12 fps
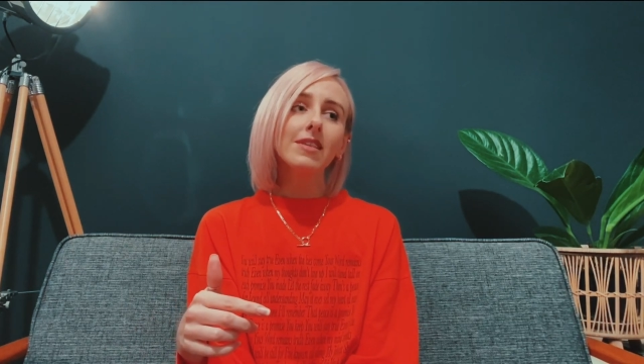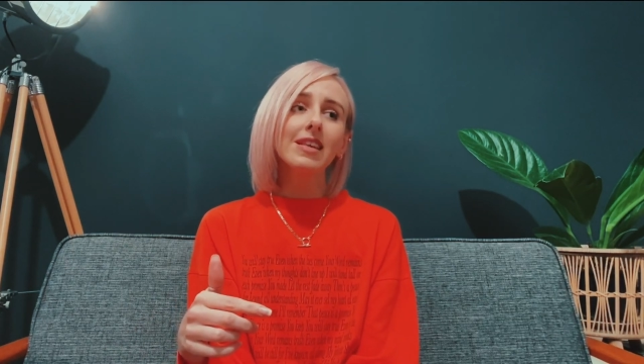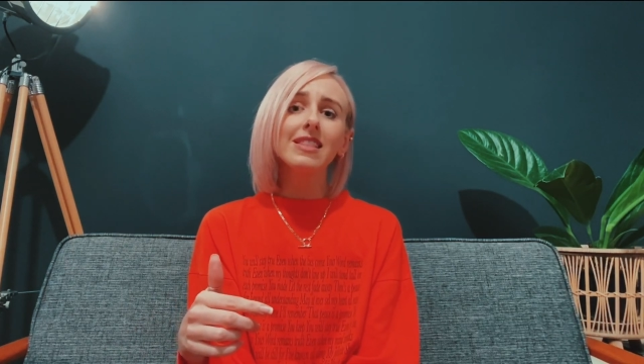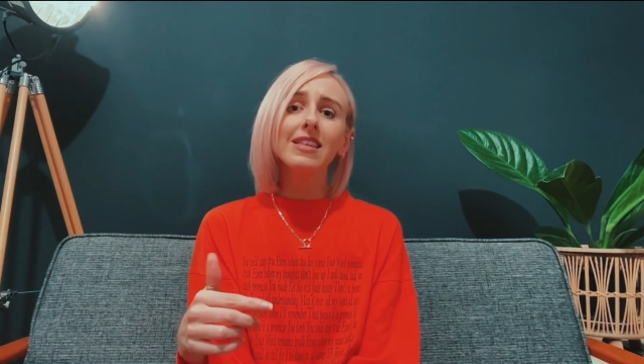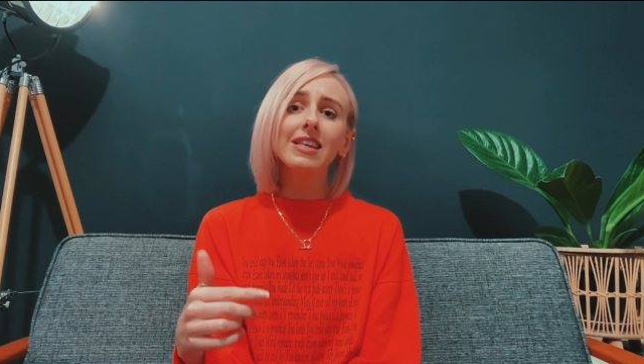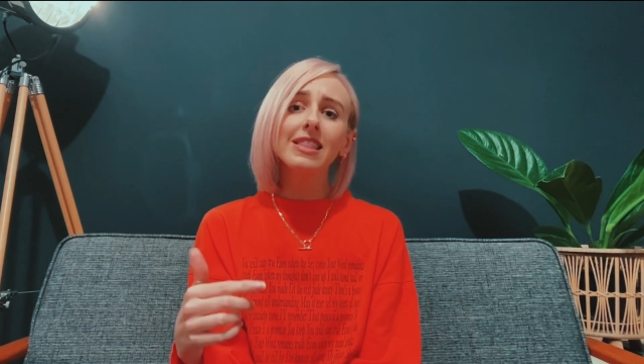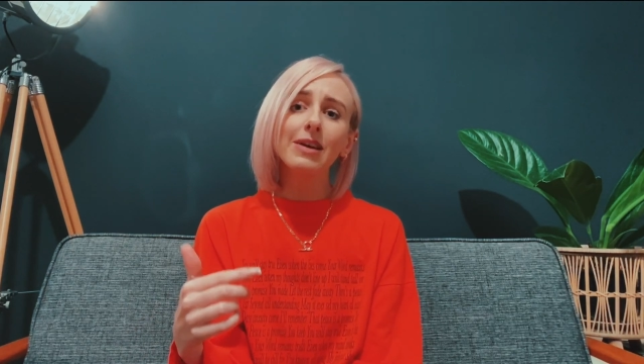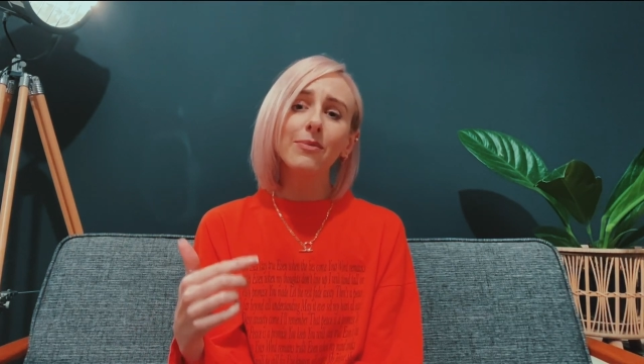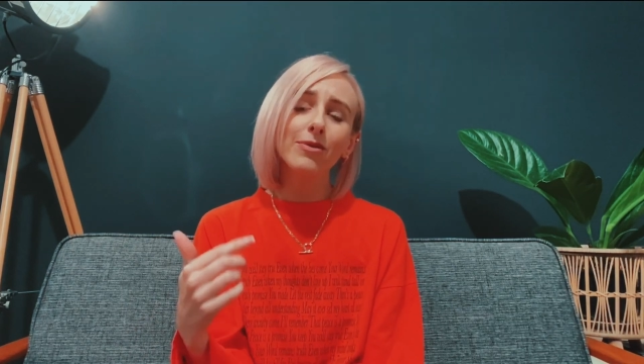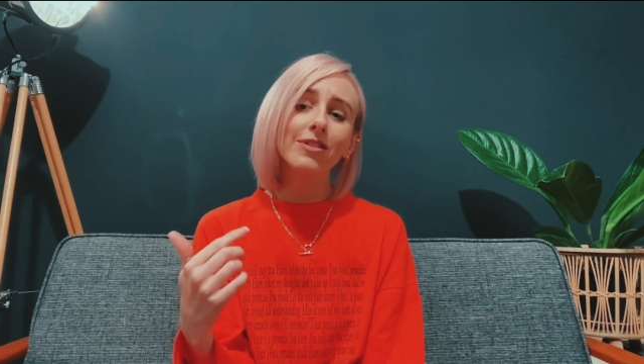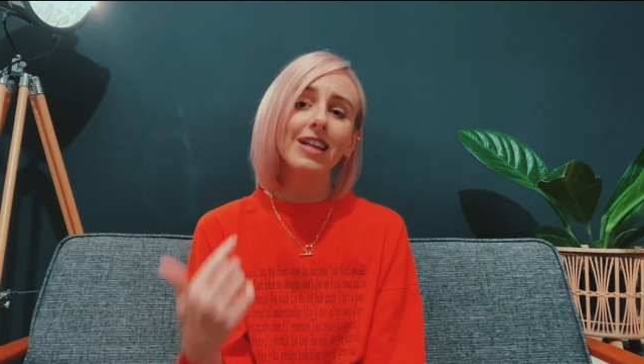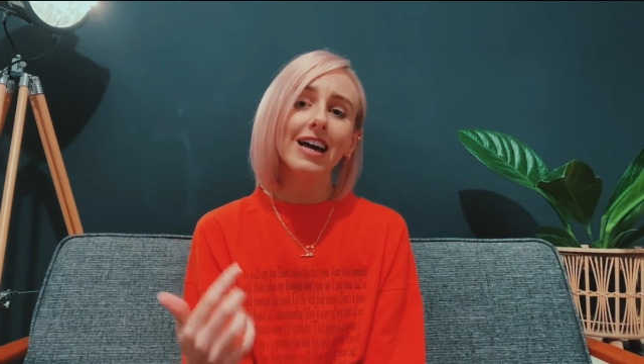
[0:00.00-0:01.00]
that they
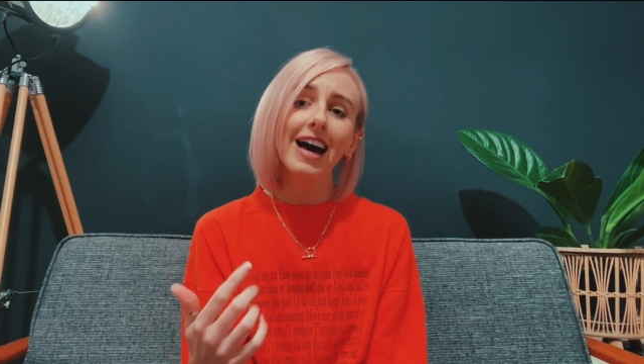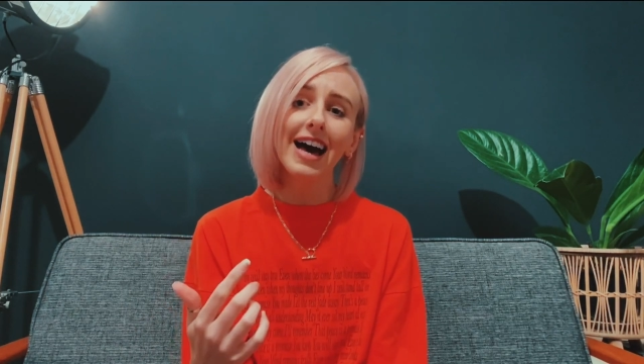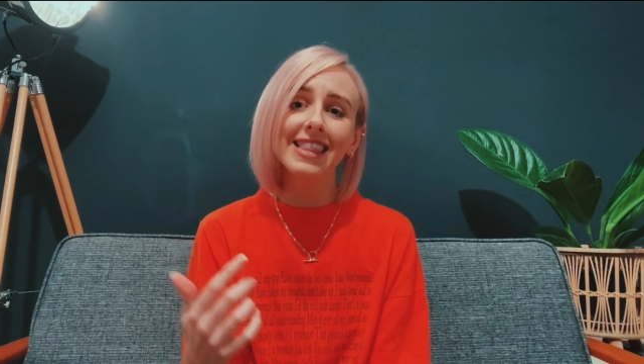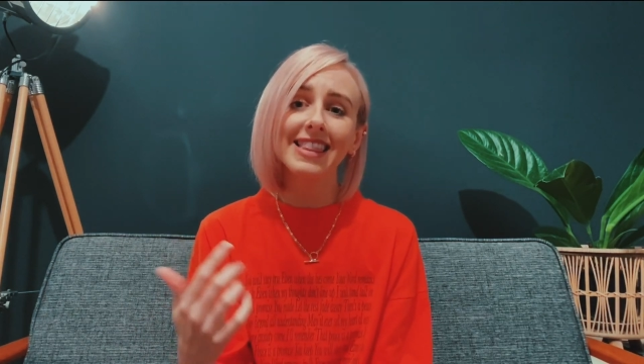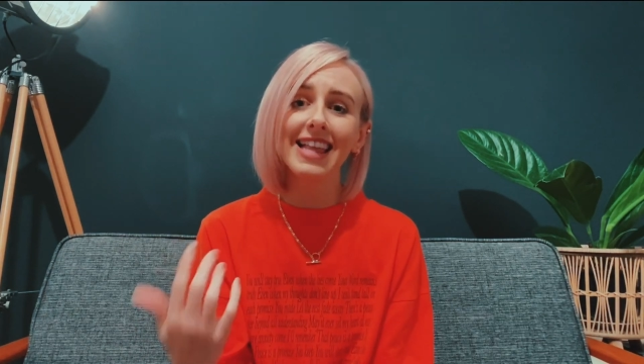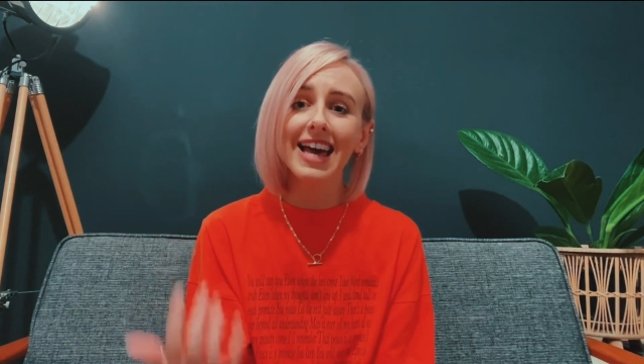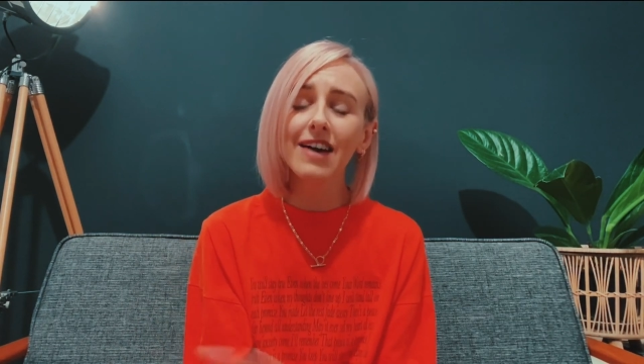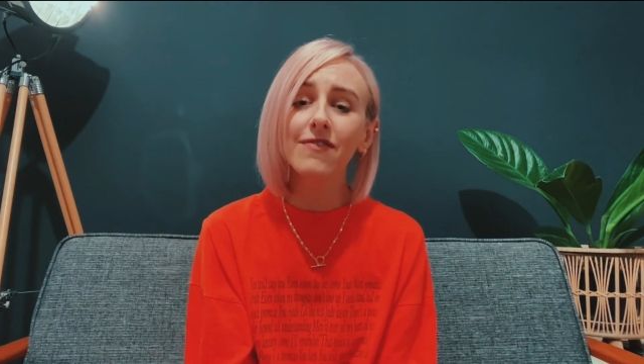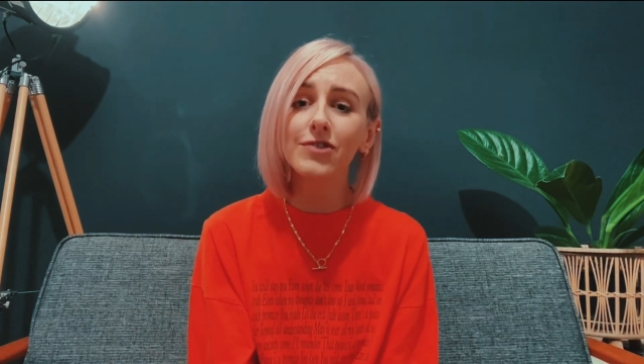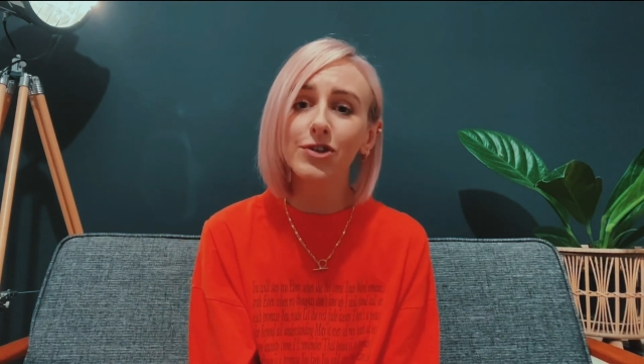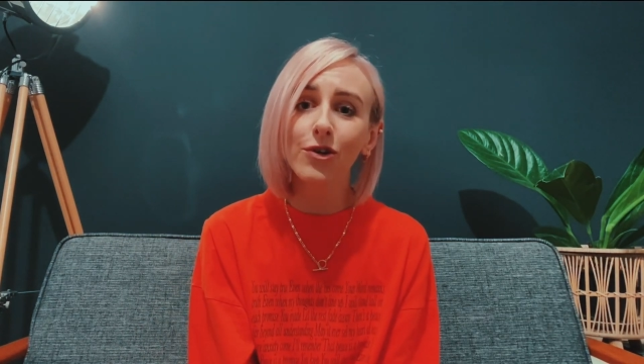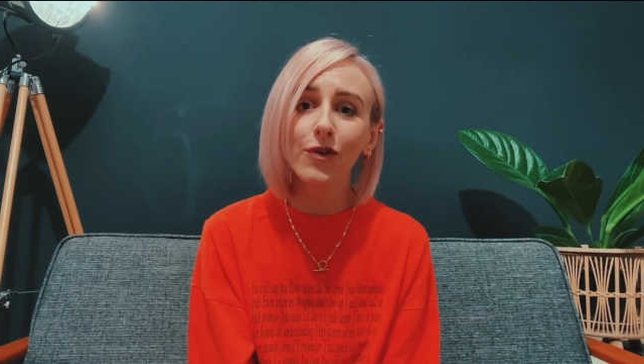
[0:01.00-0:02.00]
had
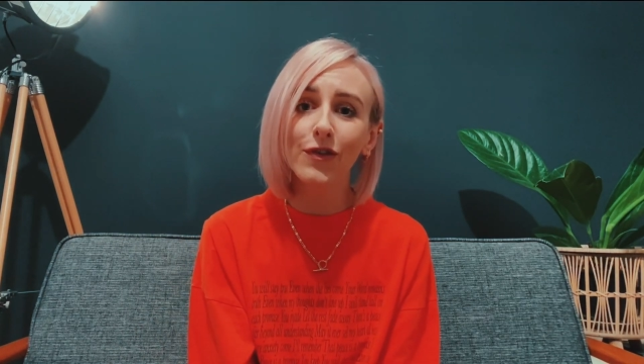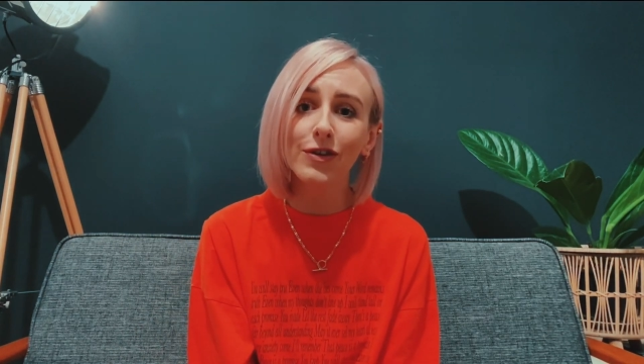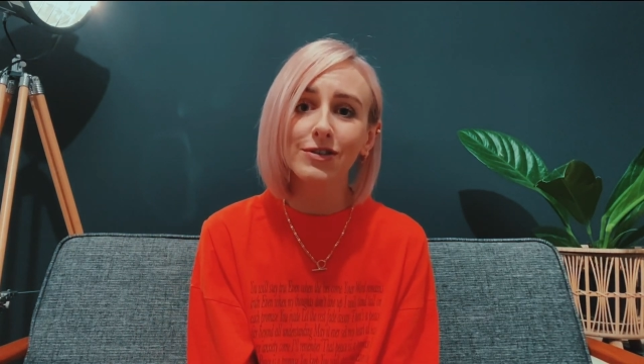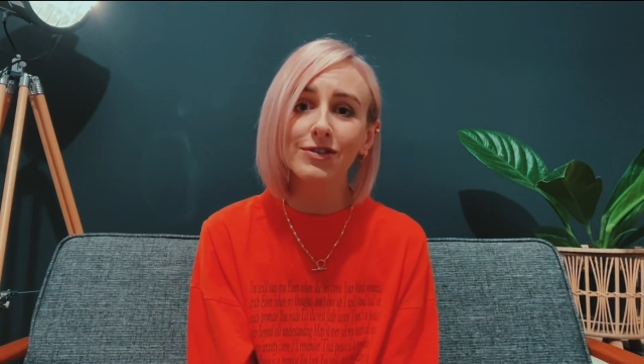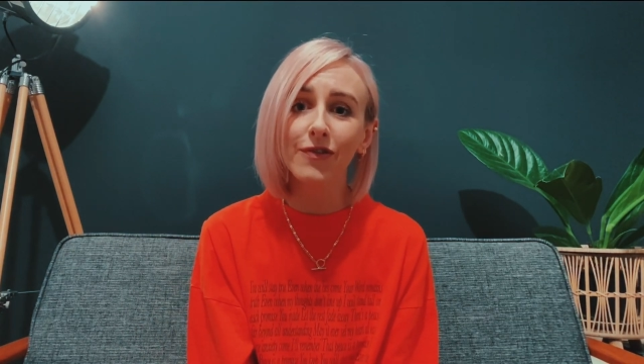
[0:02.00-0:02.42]
leftovers